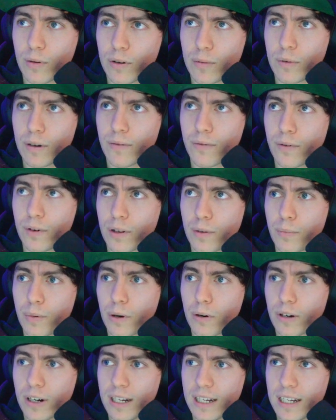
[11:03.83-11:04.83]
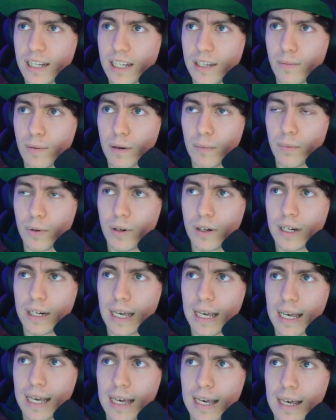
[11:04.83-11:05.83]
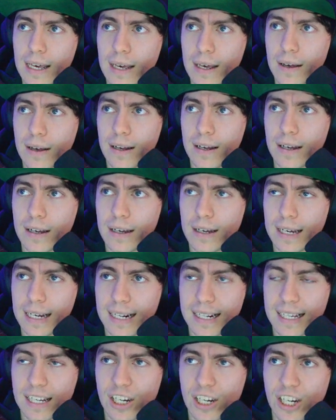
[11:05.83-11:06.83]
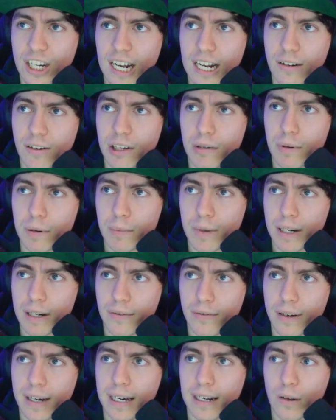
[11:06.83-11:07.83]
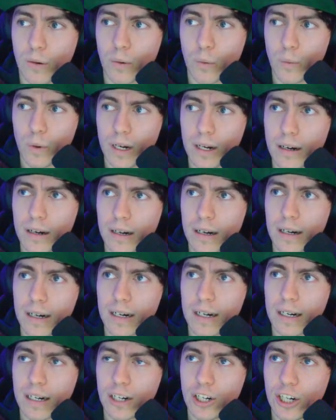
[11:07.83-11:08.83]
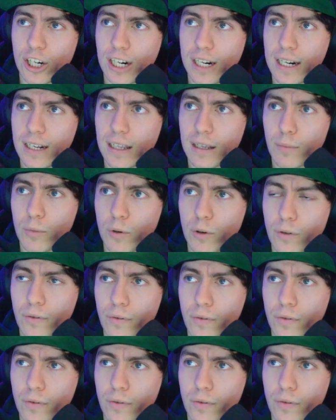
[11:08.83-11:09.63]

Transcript: for the opponent is a Swampert. It's a Shadow Swampert, in fact. We are shielding the move.